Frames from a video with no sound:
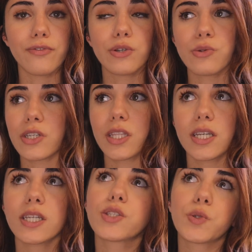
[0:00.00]

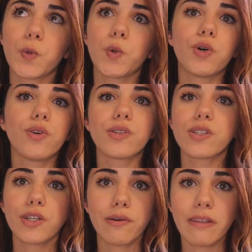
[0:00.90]
Usually schools,
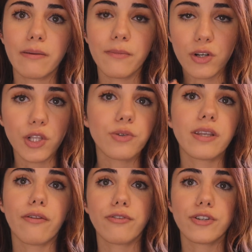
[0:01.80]
you know, they close
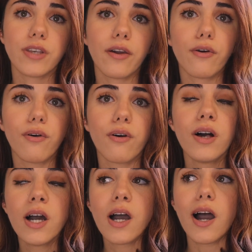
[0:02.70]
down their cycle
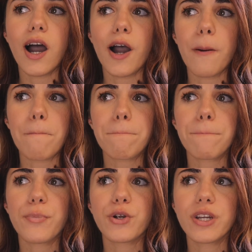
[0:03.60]

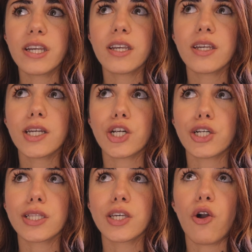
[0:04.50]
pretty
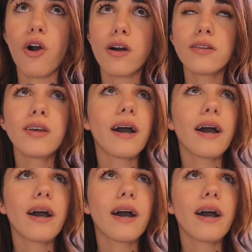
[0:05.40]
early on.